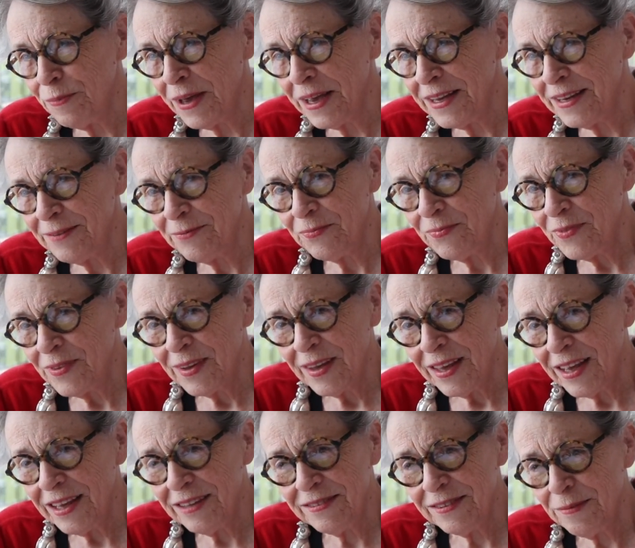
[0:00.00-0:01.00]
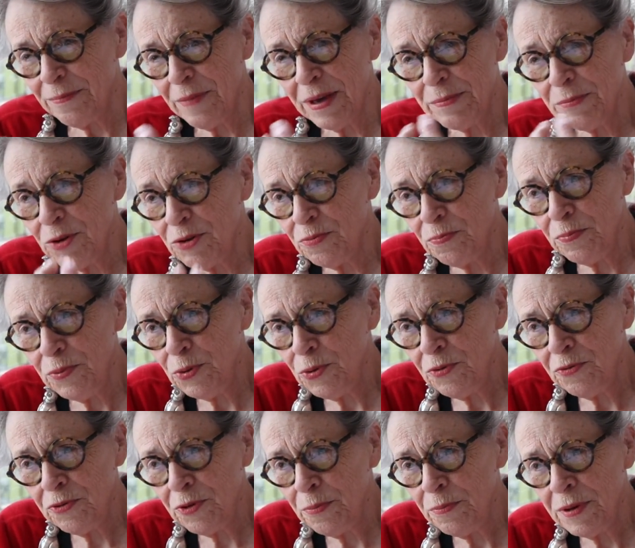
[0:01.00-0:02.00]
bite. It's my most
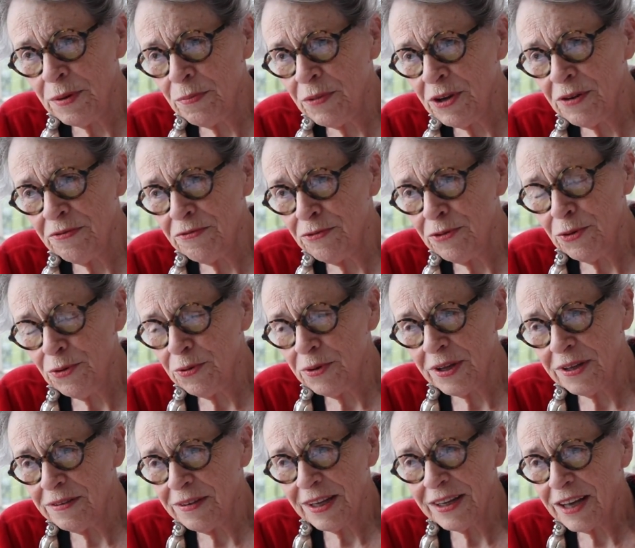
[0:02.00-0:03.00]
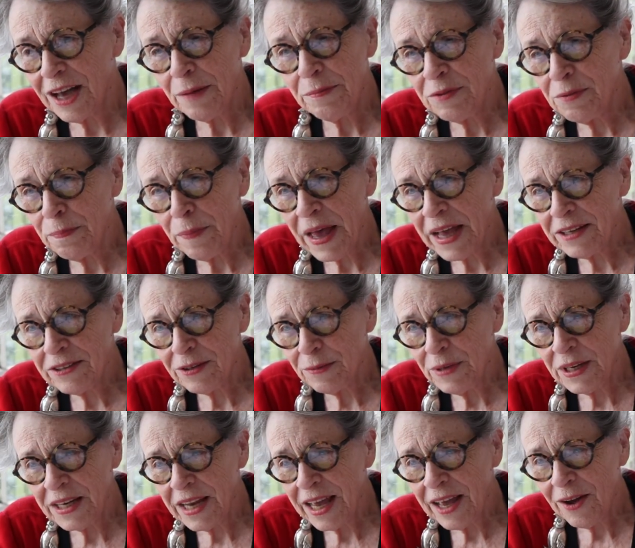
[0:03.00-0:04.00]
beautiful memory of food. It, it comes back to
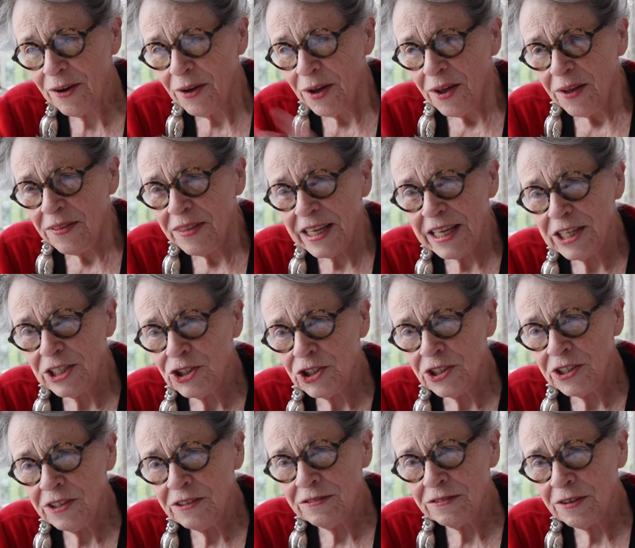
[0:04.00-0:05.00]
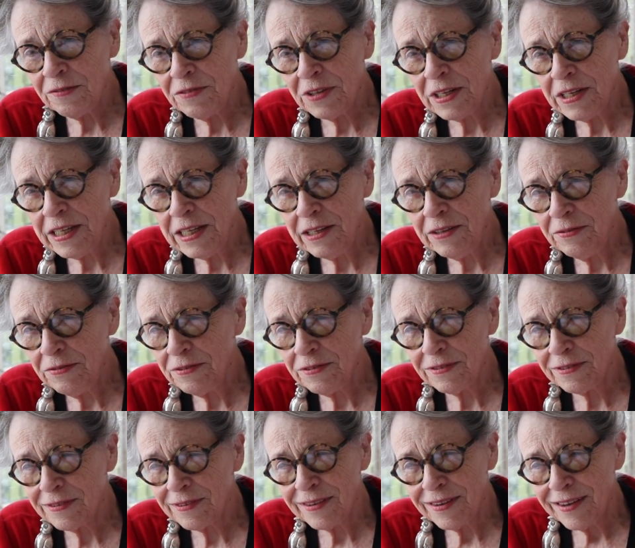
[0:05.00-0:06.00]
me now, the itchiness of the
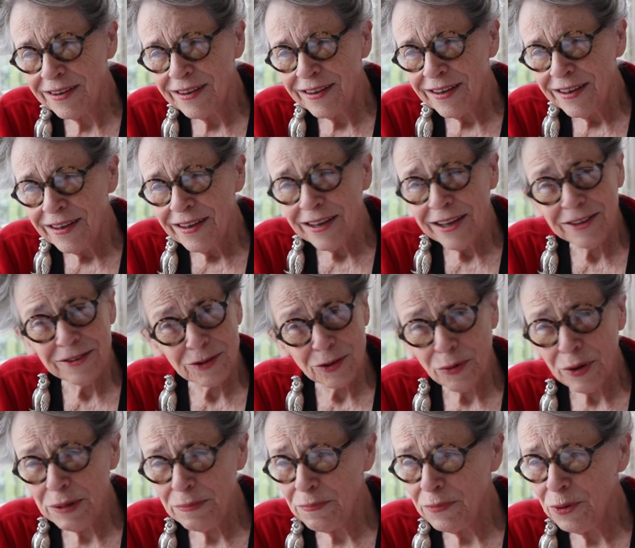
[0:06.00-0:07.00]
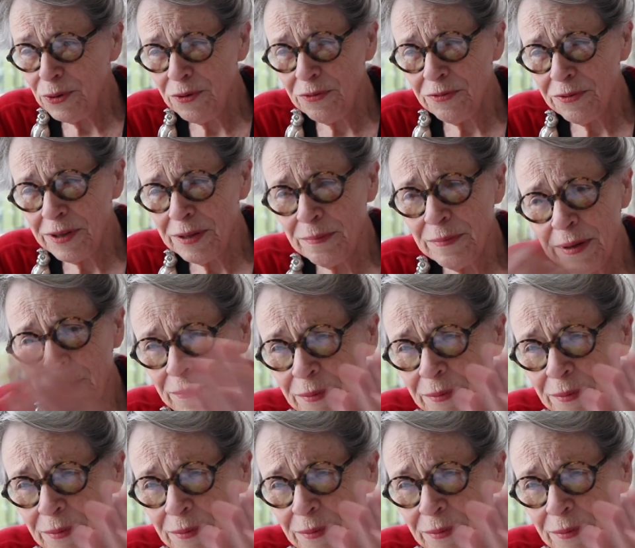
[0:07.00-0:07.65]
leaves. It's quite beautiful in my